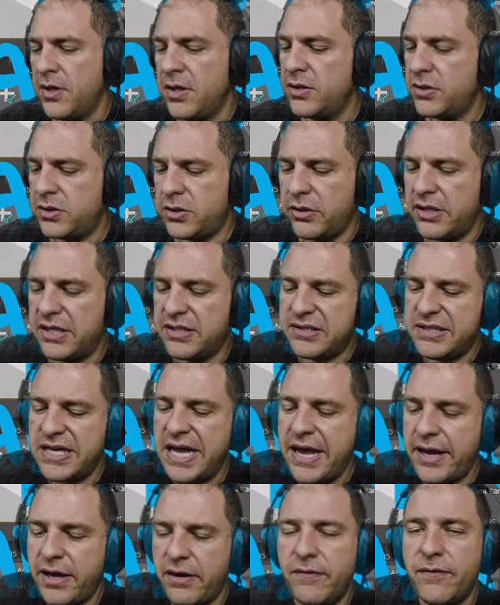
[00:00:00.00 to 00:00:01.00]
So let's
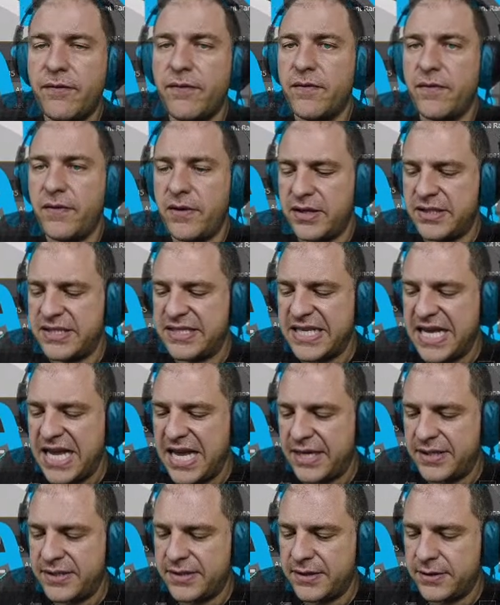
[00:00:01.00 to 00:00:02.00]
say if it
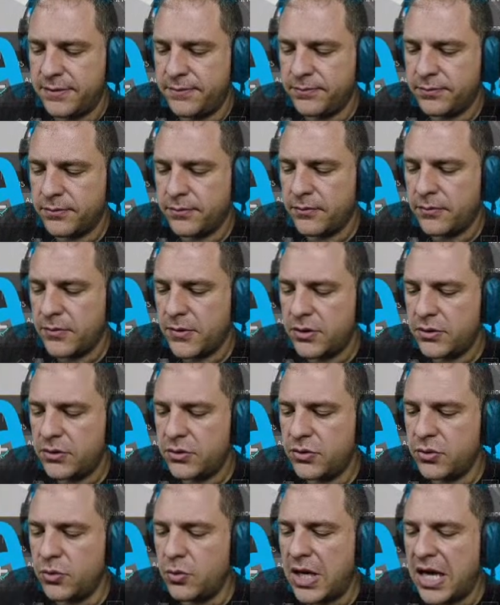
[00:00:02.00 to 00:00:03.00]
says
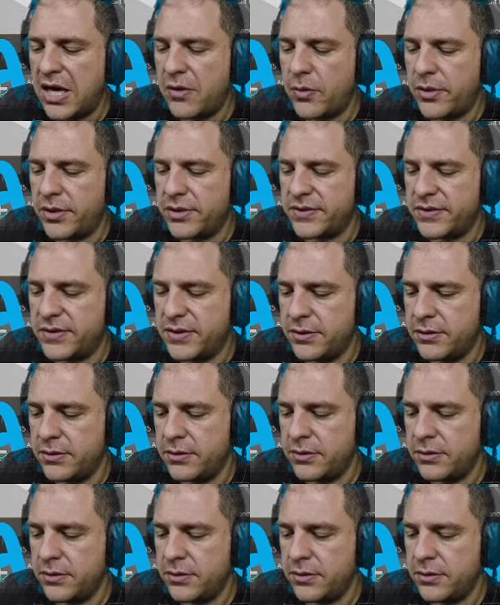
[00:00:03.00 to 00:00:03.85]
2 hours and